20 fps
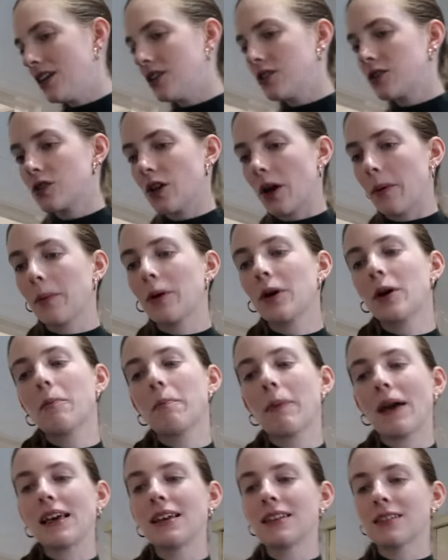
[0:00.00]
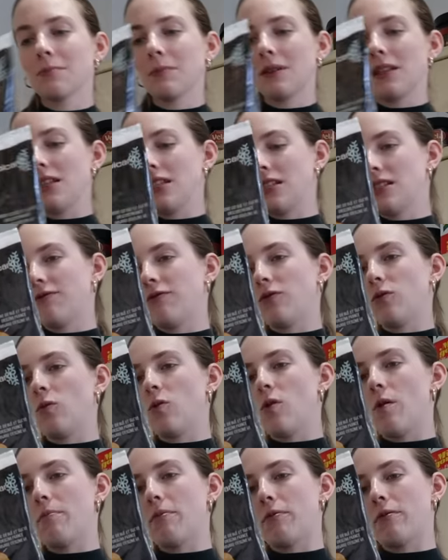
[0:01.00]
So I'm gonna bake some of these
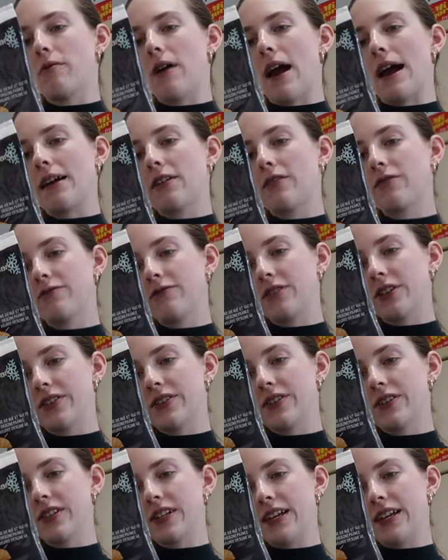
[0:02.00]
for breakfast